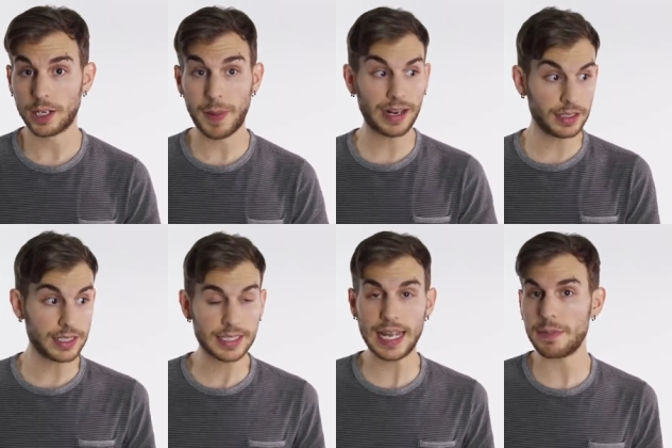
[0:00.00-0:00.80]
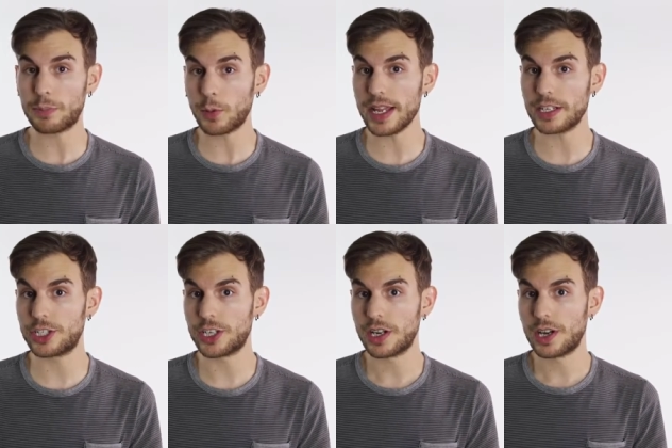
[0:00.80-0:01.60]
You're back on the same
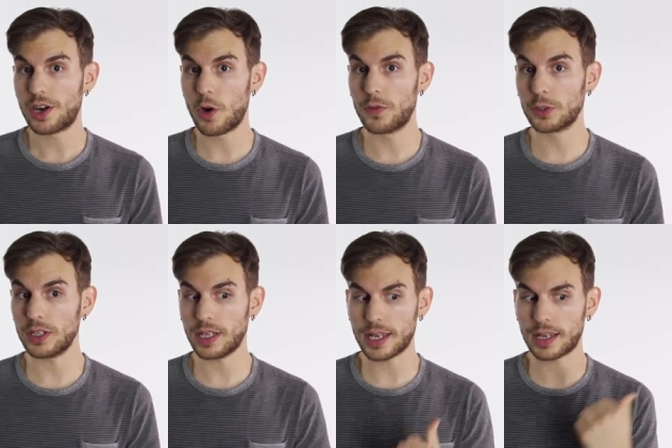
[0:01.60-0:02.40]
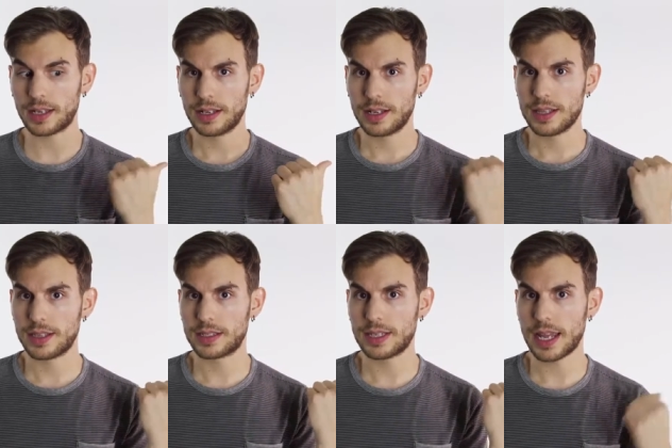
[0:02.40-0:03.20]
bridge, overlooking
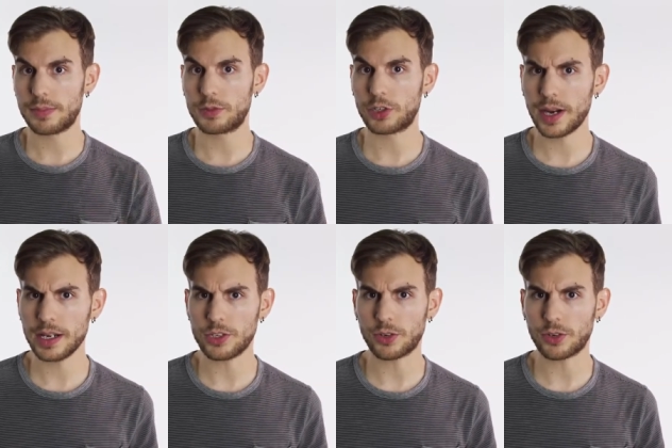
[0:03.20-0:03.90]
the same train